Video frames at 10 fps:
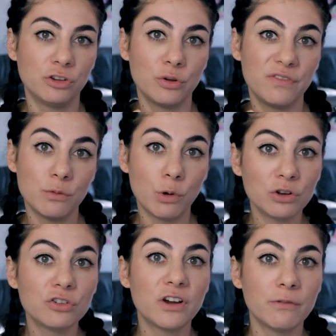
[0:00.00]
So if you
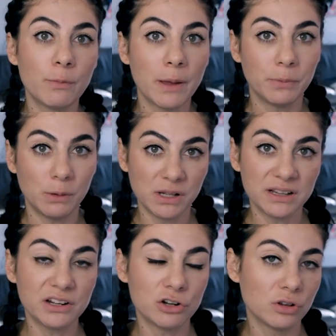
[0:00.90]
want to travel by
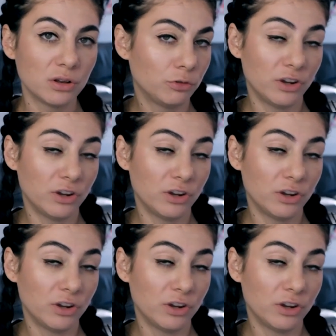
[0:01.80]
public tra-